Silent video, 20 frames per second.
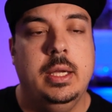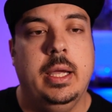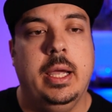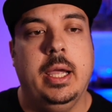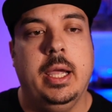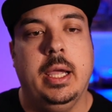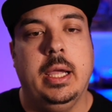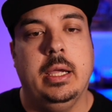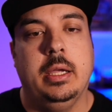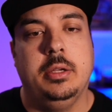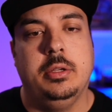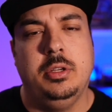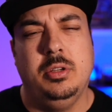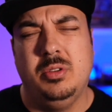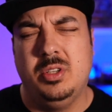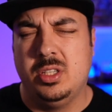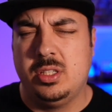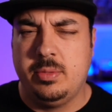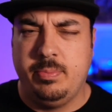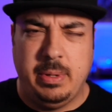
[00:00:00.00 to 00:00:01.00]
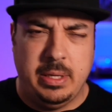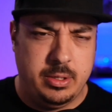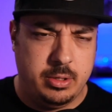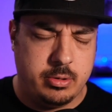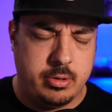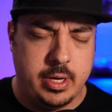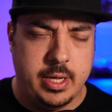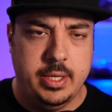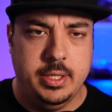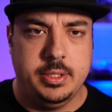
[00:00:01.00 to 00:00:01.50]
and you just spend
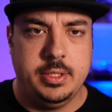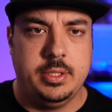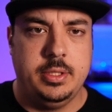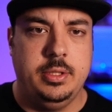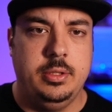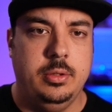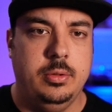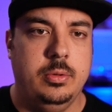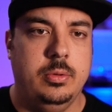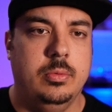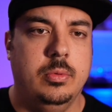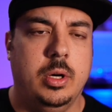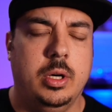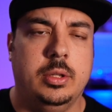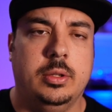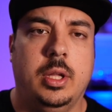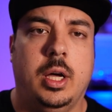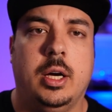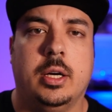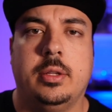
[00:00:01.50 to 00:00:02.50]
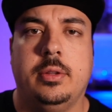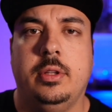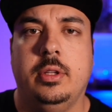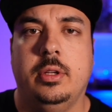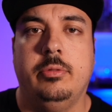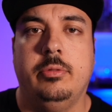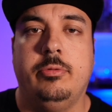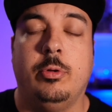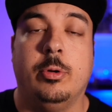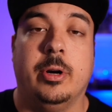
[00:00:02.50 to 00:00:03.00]
credits to unlock
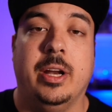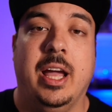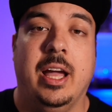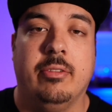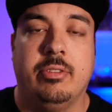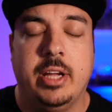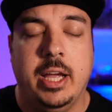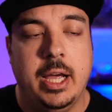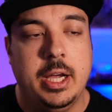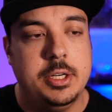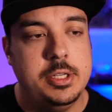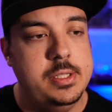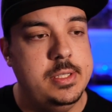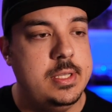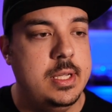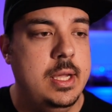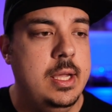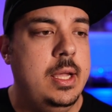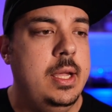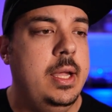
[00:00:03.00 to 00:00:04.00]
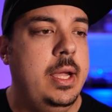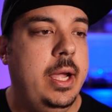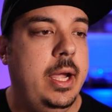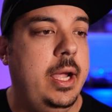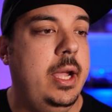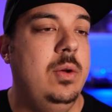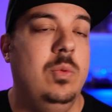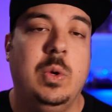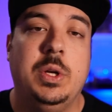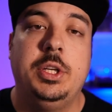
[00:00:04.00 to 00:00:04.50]
4.5 caches.
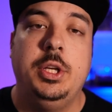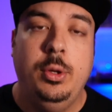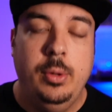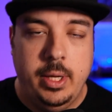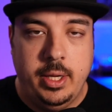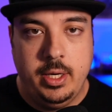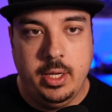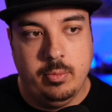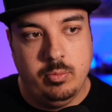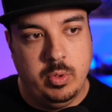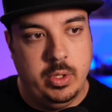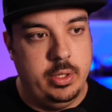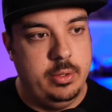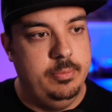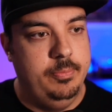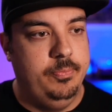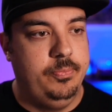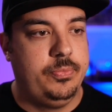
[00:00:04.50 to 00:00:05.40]
And what do you end up with?